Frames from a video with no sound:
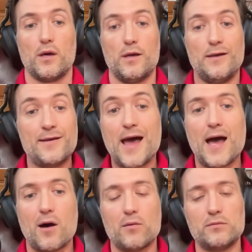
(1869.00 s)

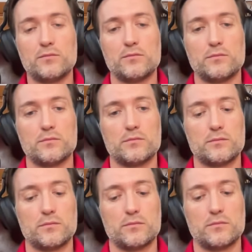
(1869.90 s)
Now,
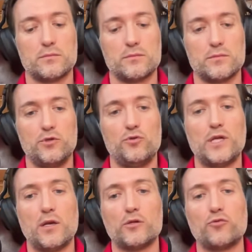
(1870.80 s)
you
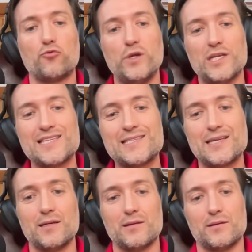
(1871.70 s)
cannot read a
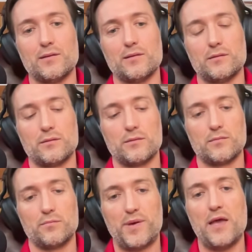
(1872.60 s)
single
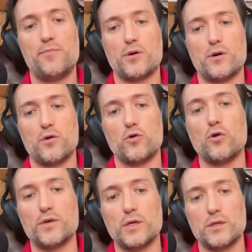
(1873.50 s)
paper on
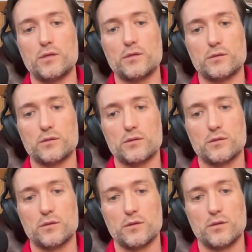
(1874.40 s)
COVID
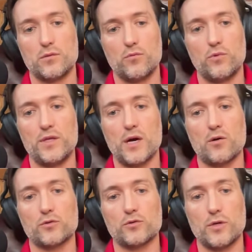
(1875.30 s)

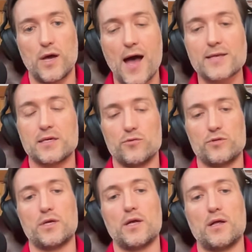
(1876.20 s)
without asking
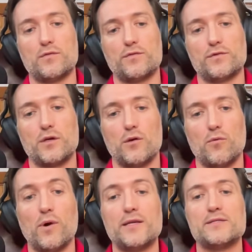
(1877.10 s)
yourself,
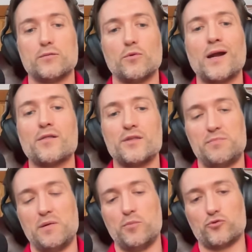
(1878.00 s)
what is what are these
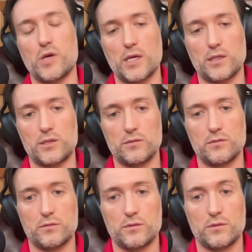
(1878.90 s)
people trying to
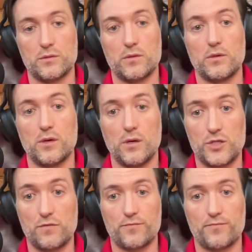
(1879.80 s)
achieve?